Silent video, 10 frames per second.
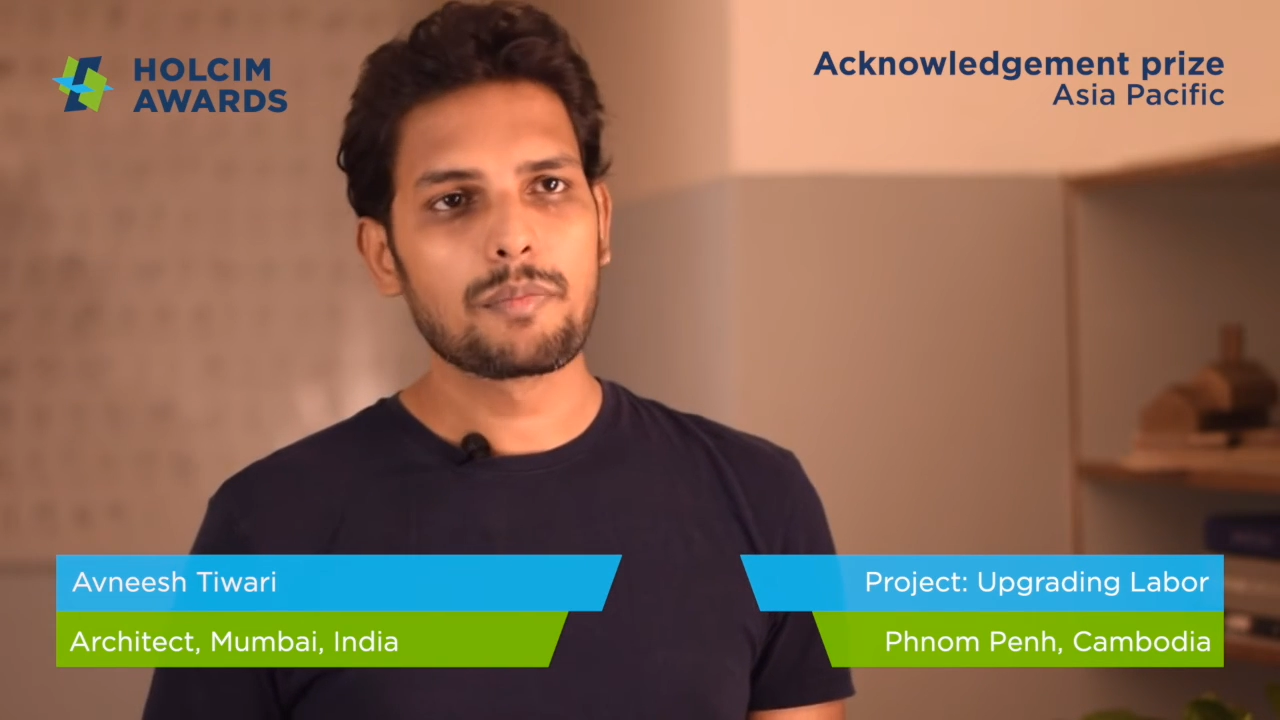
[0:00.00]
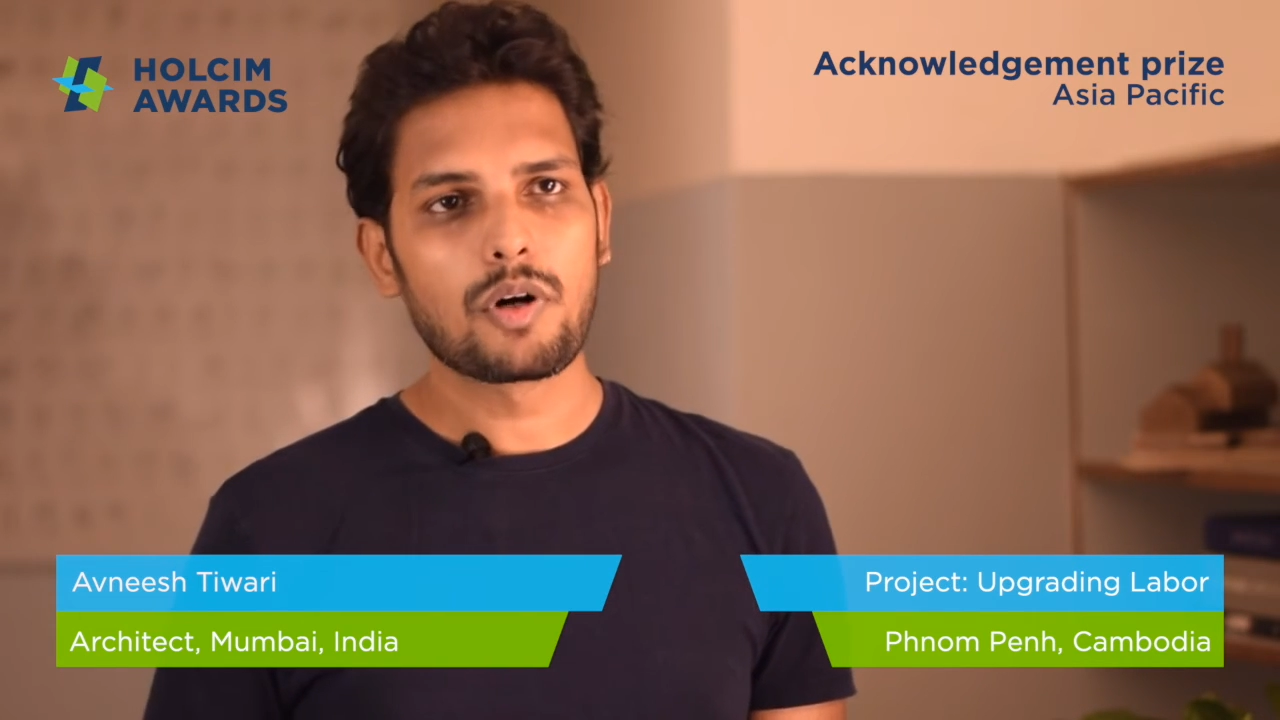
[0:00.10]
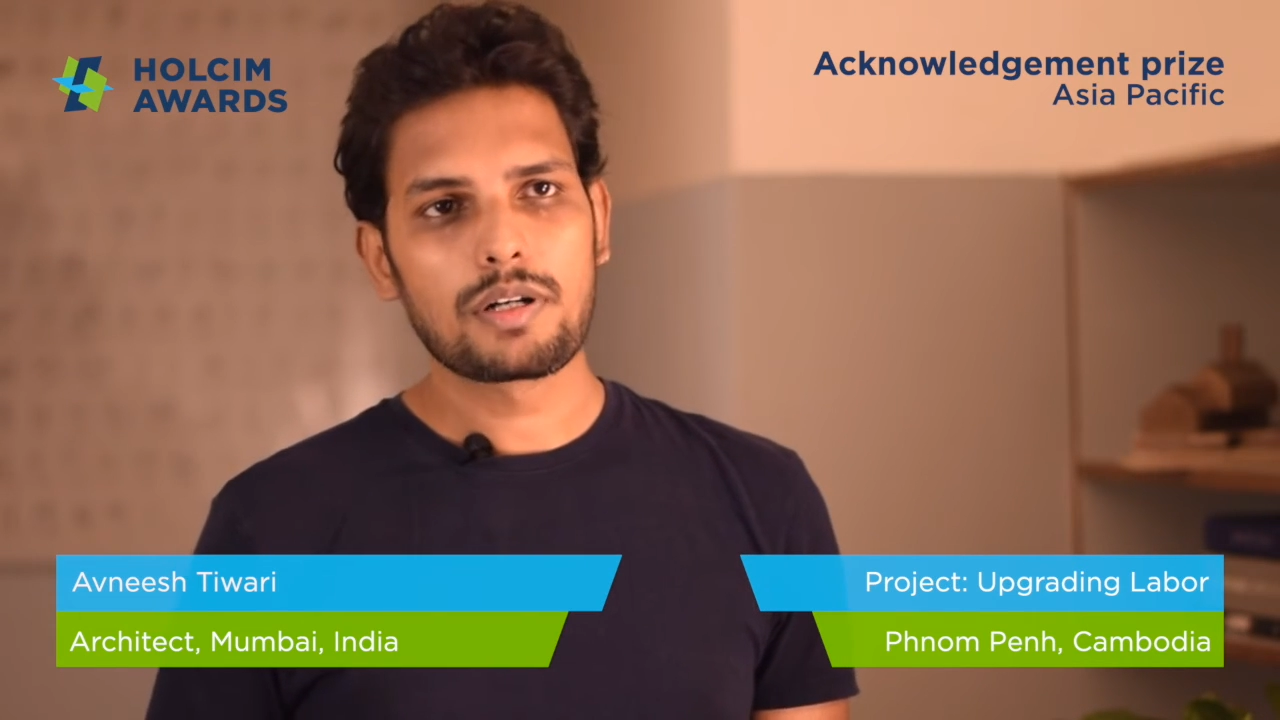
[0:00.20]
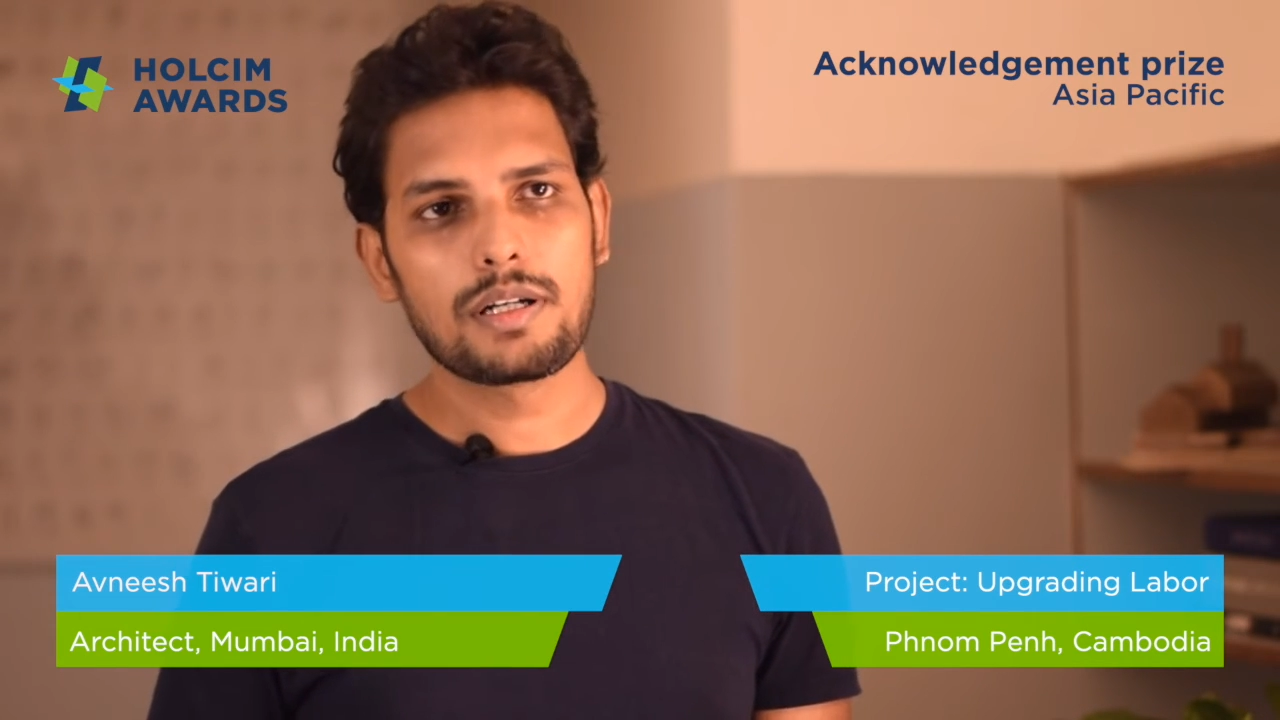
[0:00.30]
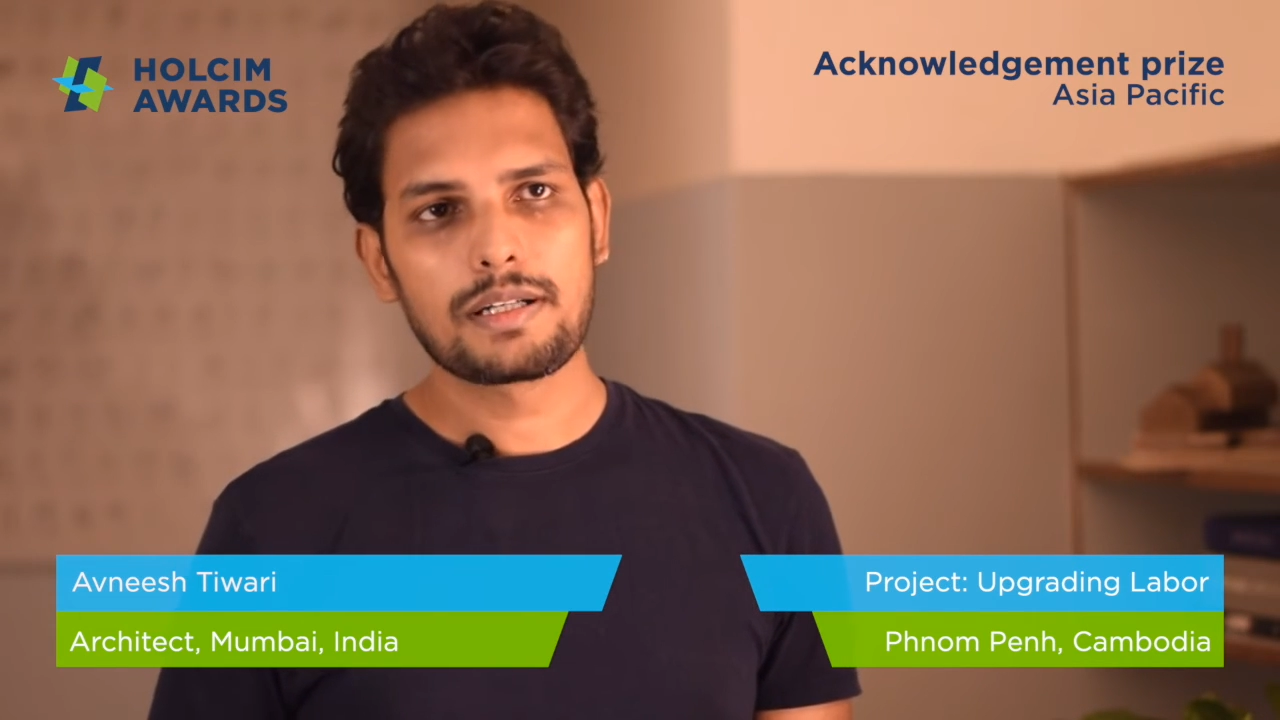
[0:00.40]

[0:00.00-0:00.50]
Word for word: model